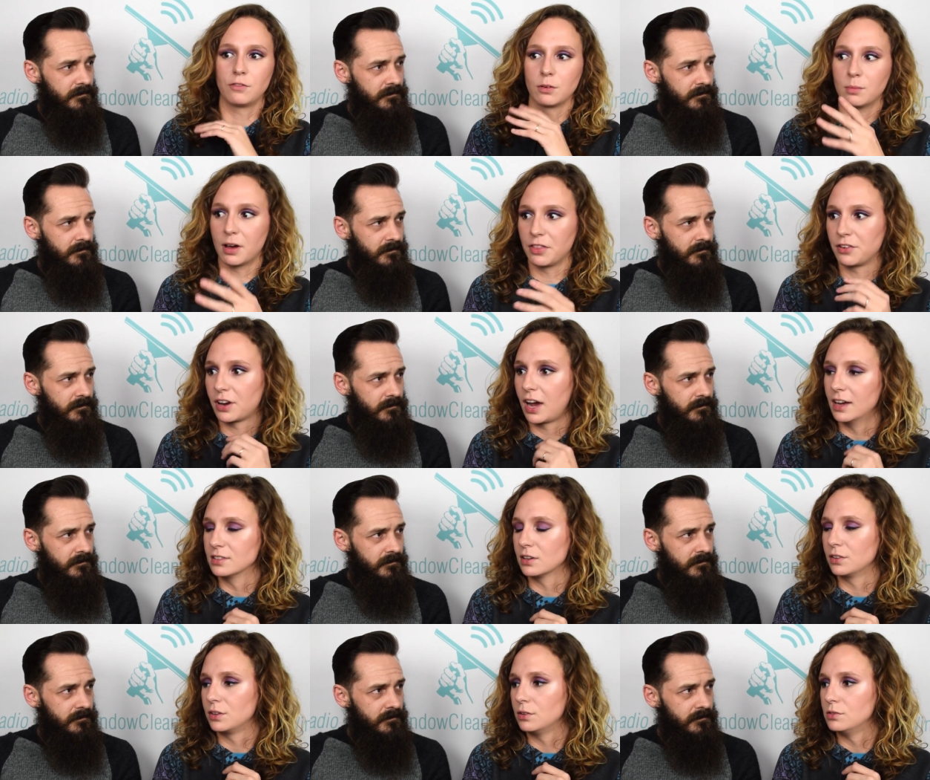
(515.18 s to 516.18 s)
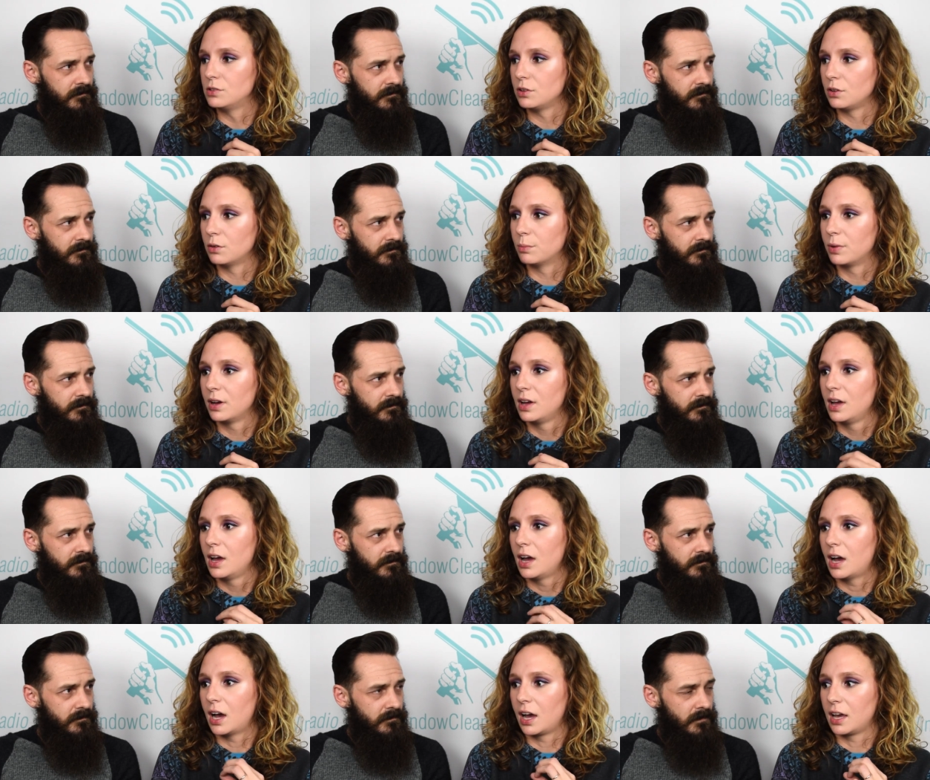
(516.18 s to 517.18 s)
Speaker 1: and from other guys on YouTube,
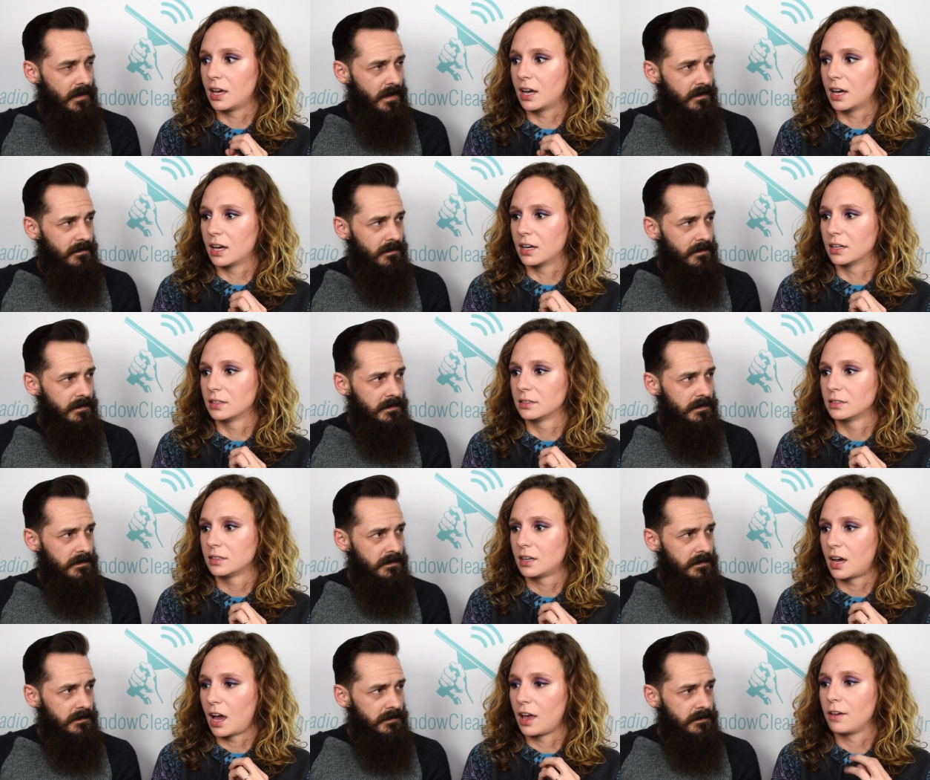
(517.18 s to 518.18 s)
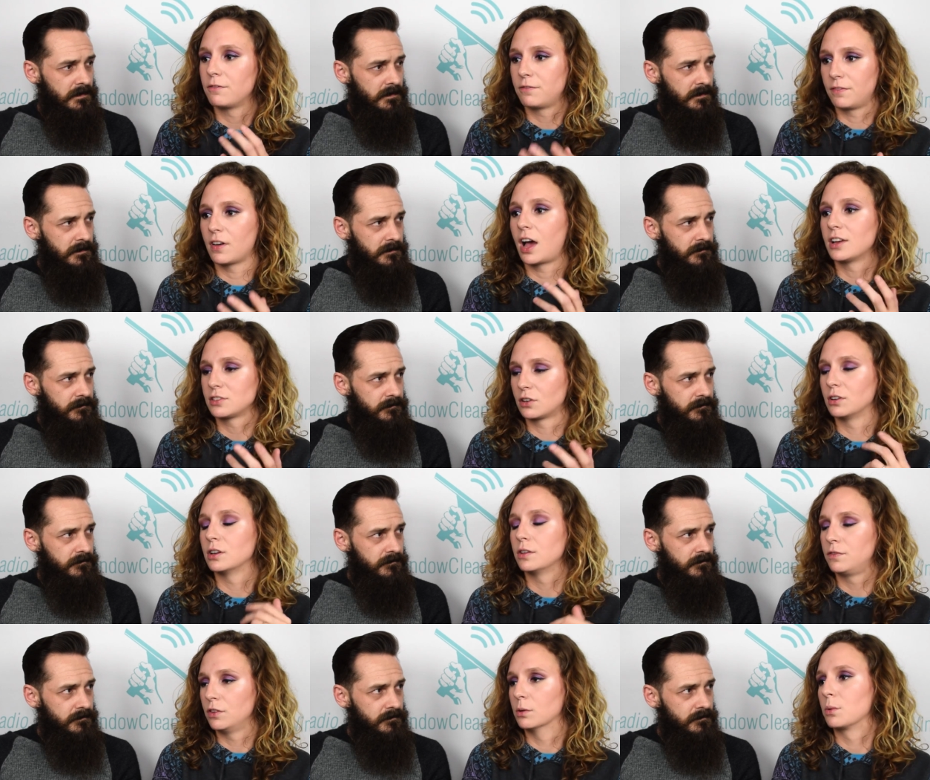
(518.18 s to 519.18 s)
I uh, I I
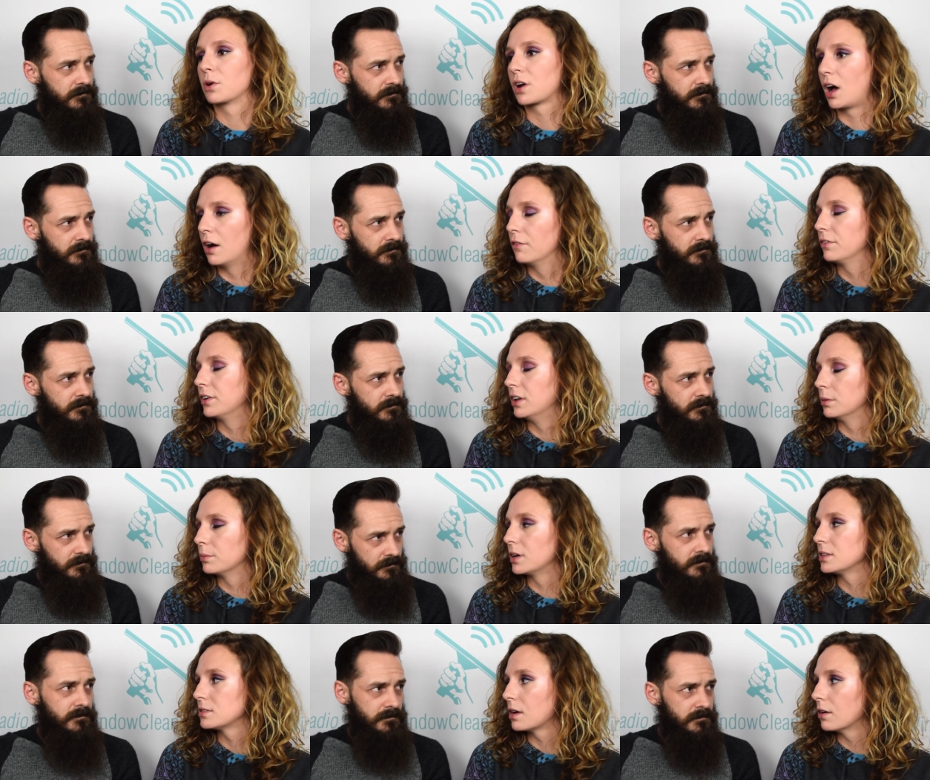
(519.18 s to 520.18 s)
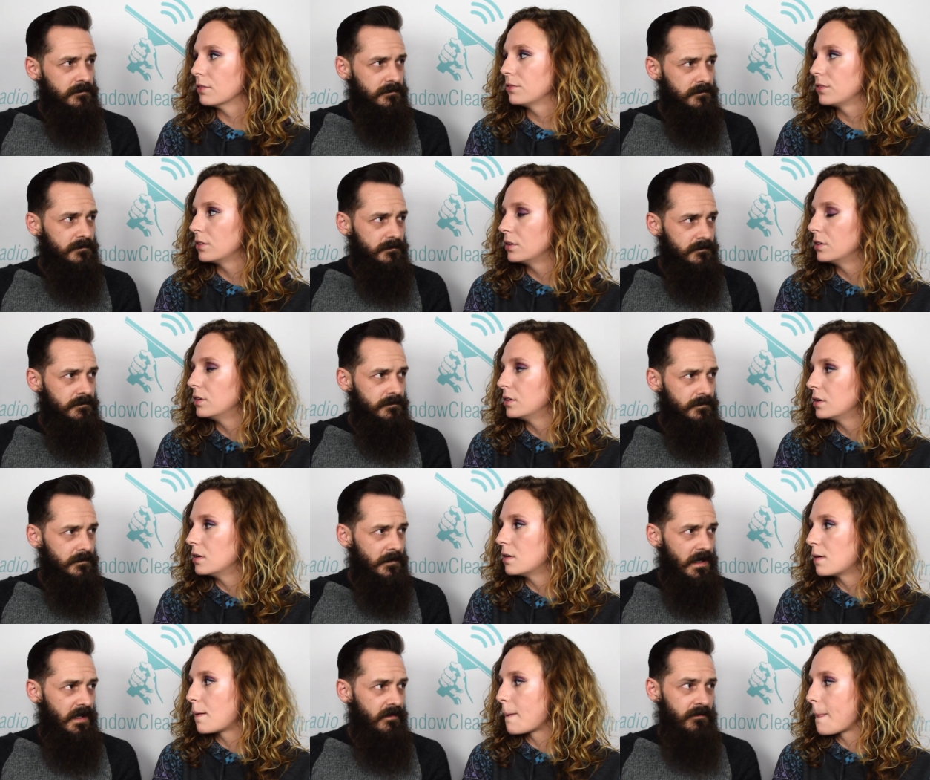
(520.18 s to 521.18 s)
started to feel more confident myself.
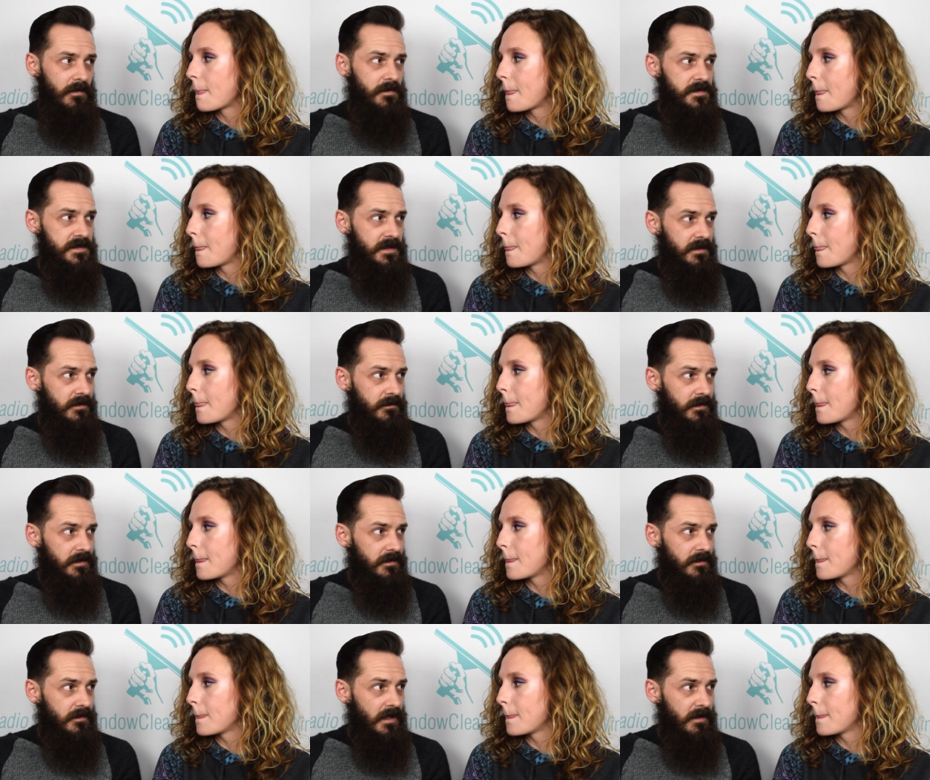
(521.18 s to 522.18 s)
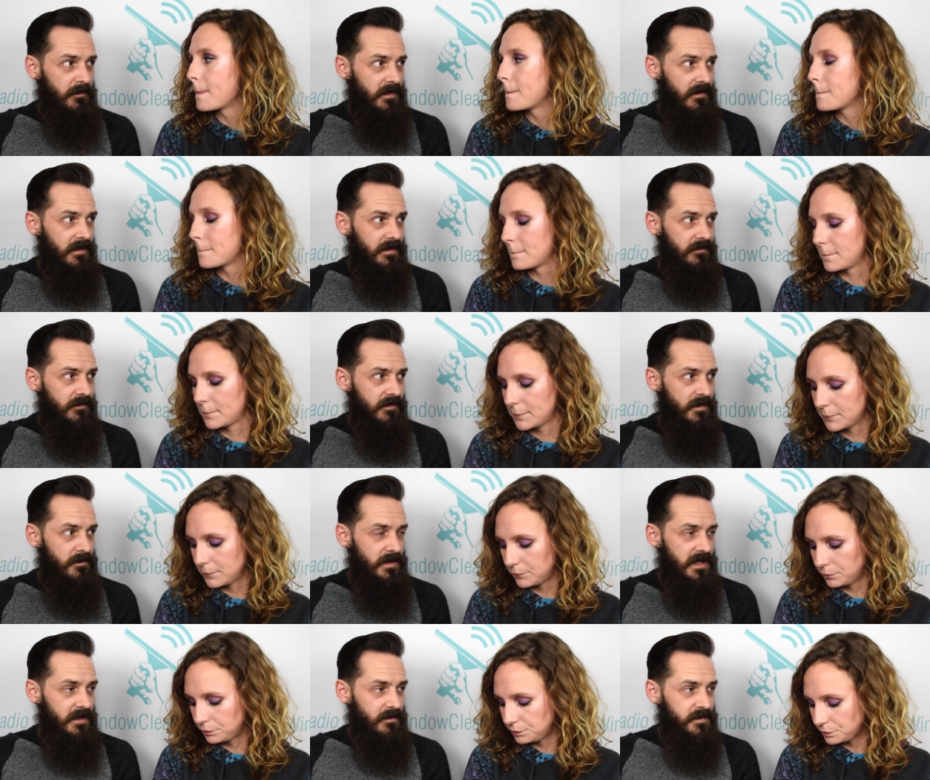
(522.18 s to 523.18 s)
Speaker 2: I've always thought you've been good. I mean, like
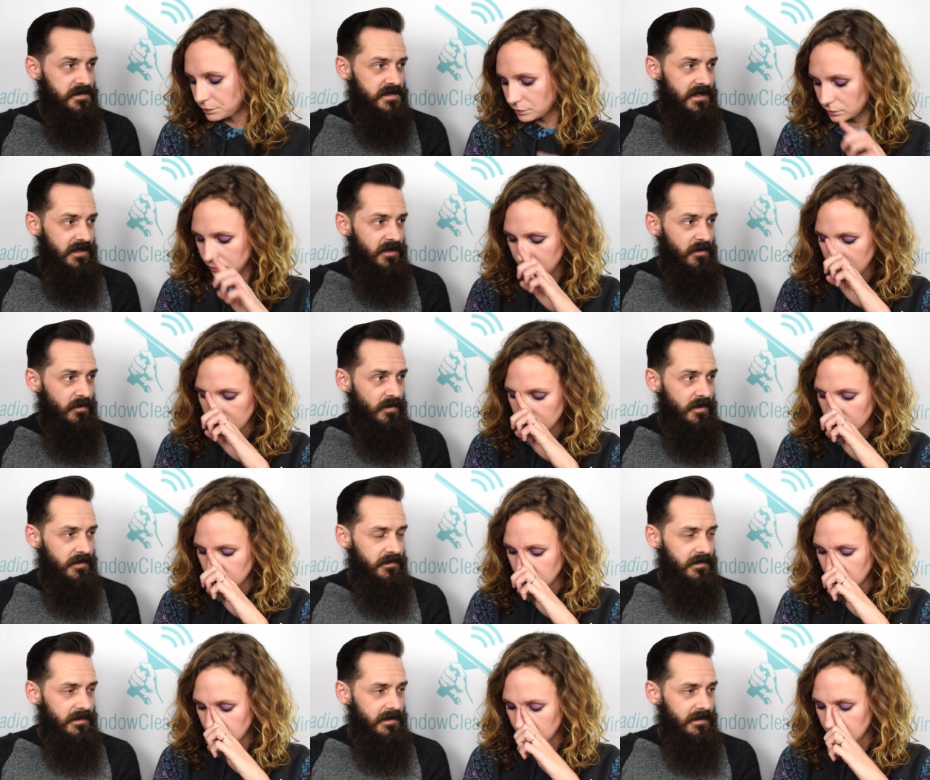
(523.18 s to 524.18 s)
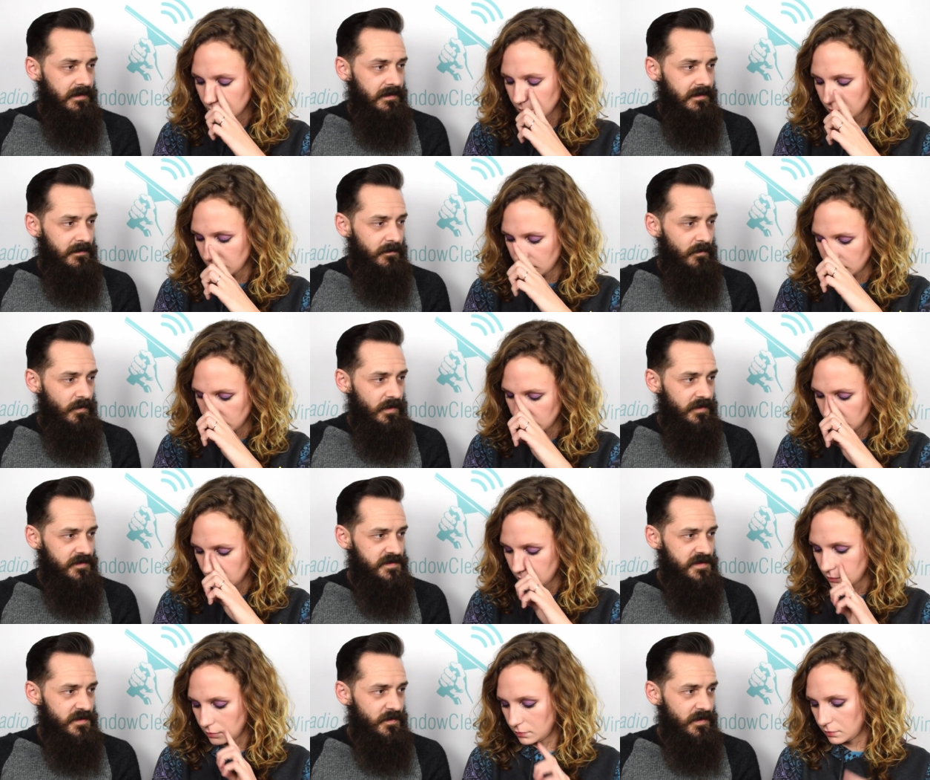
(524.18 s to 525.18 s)
to me, it was like you worked one
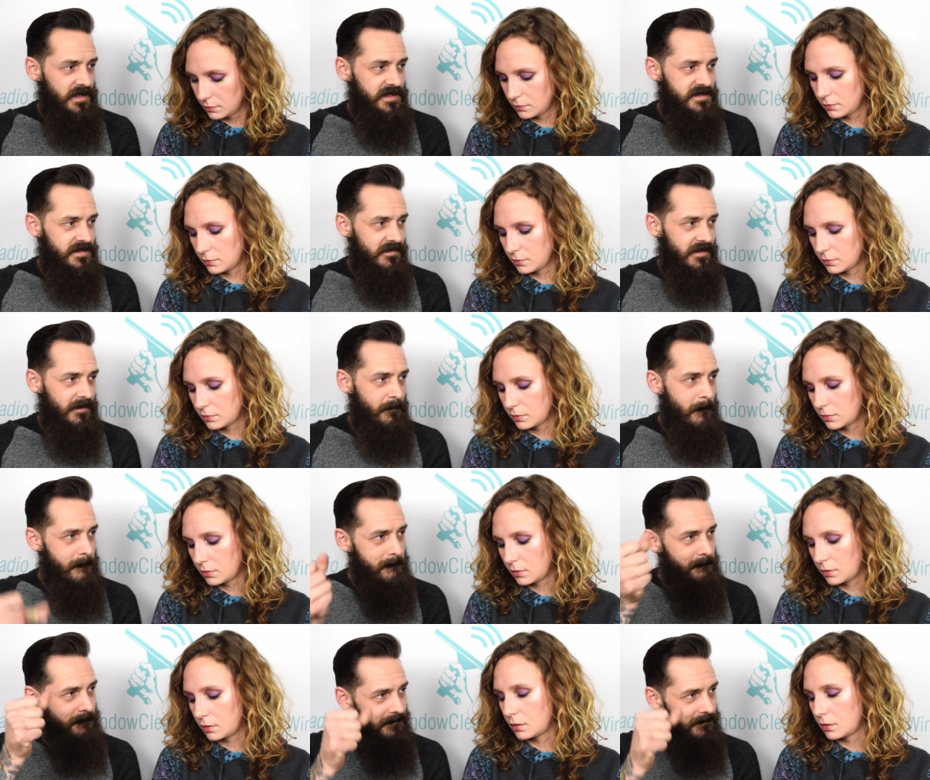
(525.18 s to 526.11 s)
or two weeks and then.